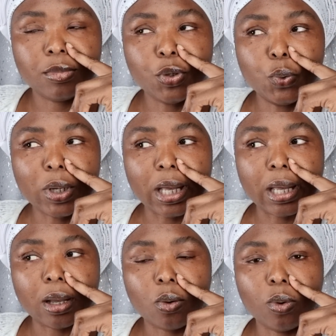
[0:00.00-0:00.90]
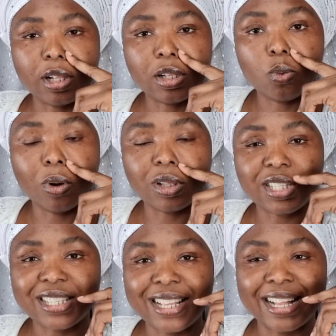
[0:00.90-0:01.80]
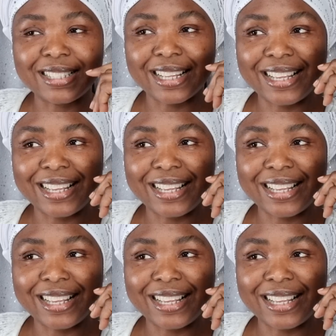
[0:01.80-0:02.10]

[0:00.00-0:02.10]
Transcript: UK what the standard